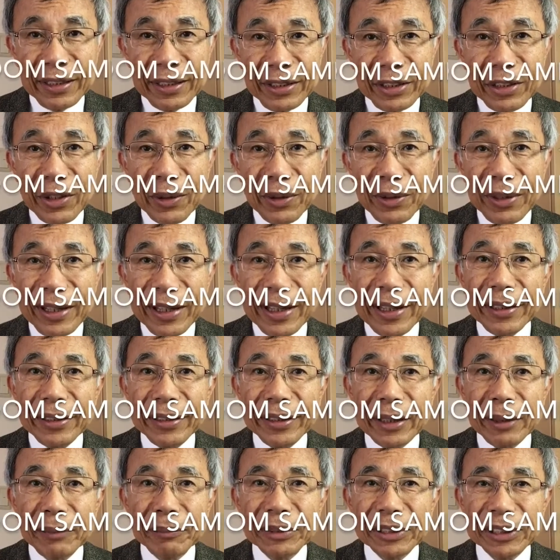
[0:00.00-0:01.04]

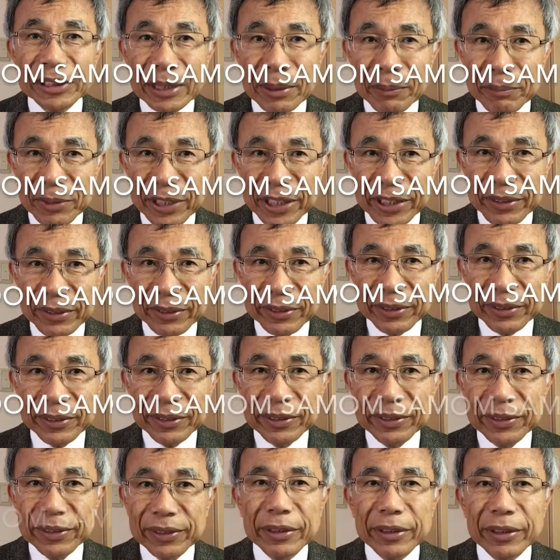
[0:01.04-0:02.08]
Non-random sampling.
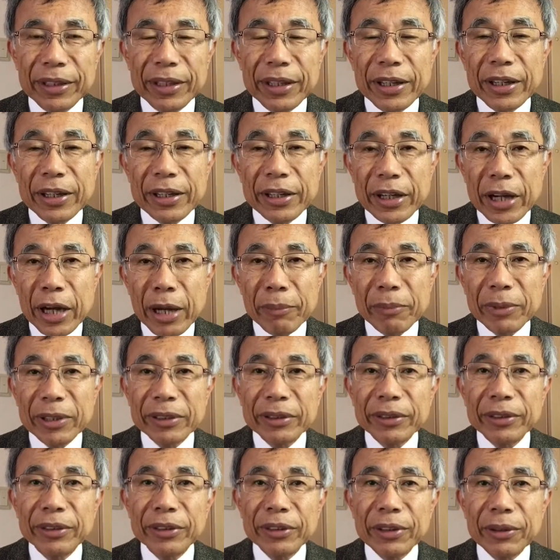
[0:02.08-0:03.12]

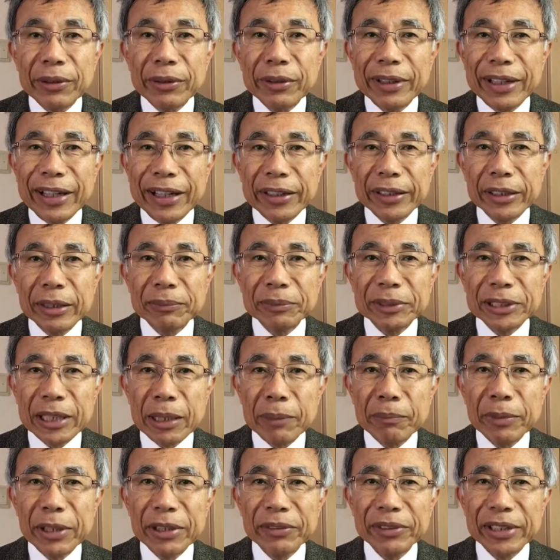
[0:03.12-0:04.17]
Common non-random
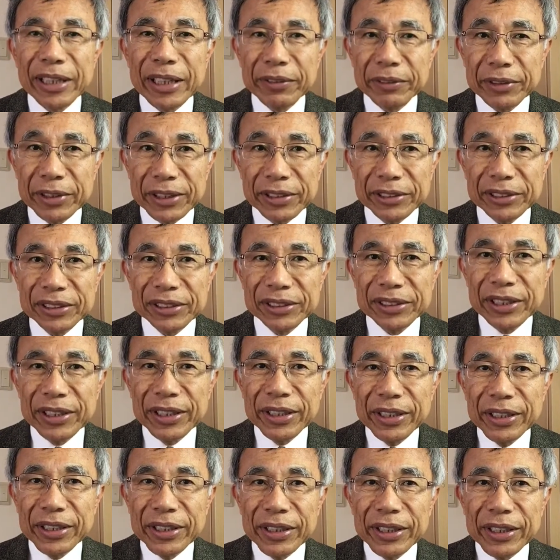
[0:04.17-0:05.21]
sampling techniques
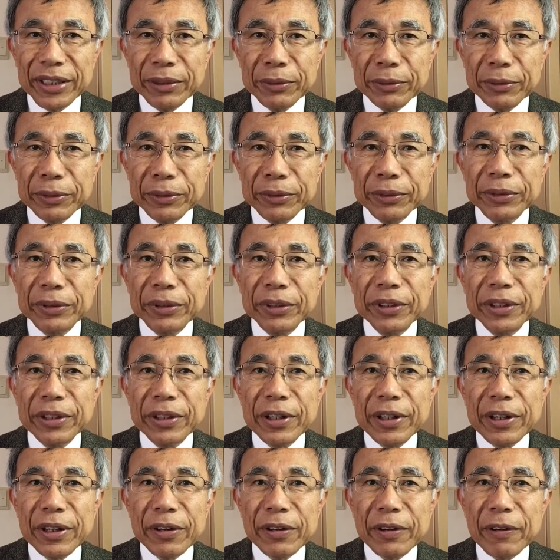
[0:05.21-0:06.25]
include
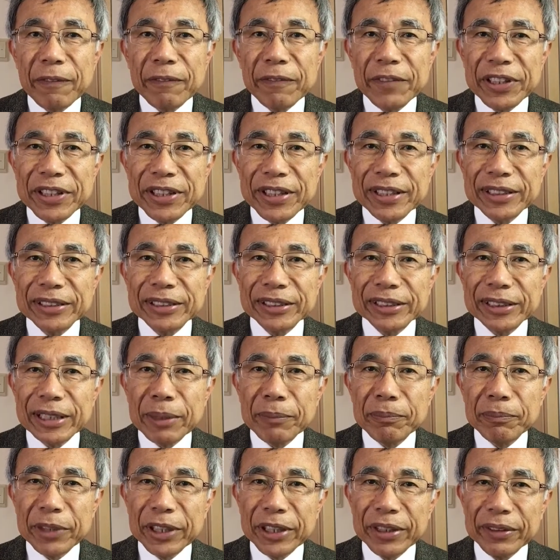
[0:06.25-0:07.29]
convenience
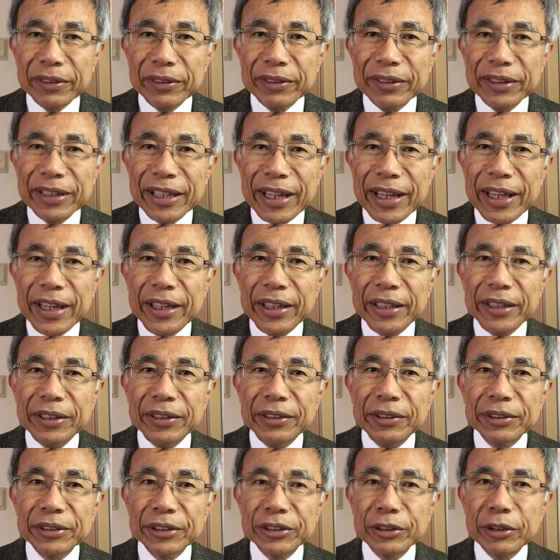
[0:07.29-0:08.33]
sampling,
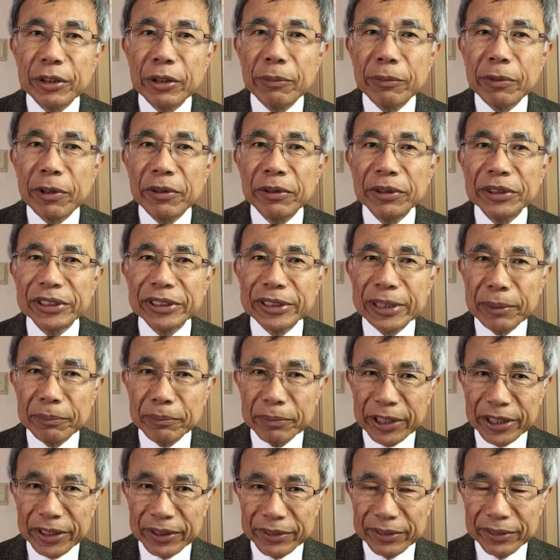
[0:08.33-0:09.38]
and snowball
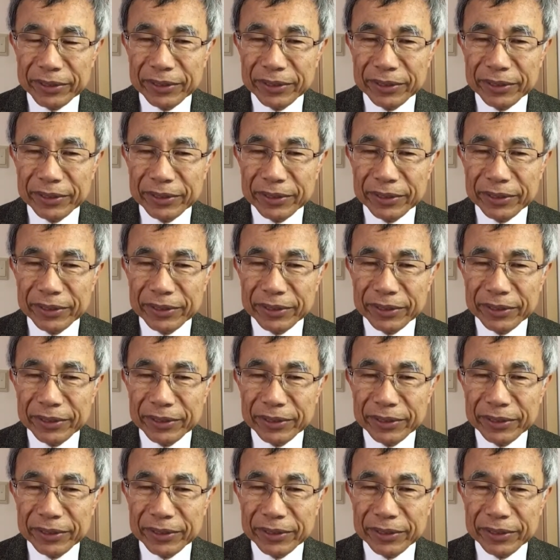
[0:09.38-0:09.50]
sampling.